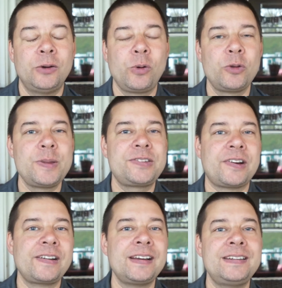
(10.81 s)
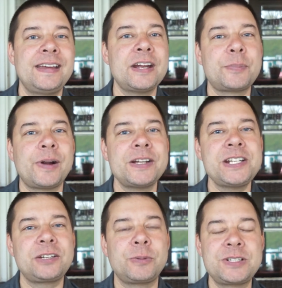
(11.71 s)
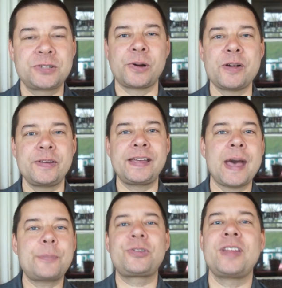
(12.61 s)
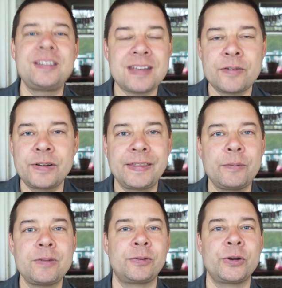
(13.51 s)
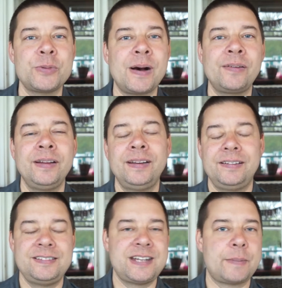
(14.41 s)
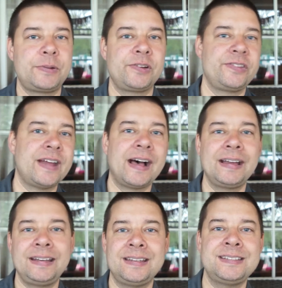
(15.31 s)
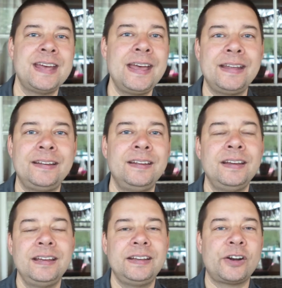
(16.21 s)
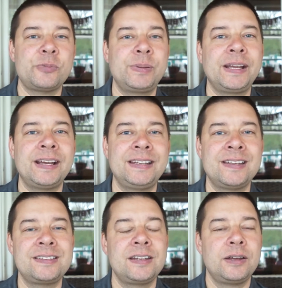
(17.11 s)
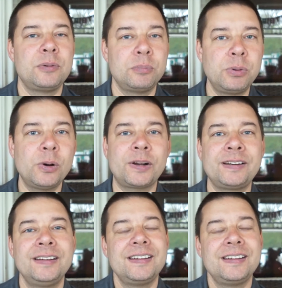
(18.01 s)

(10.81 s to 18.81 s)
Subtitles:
We will be starting a data project which sort of encapsulates everything we've learned about in chapters 9 and 10 in our Big Ideas book.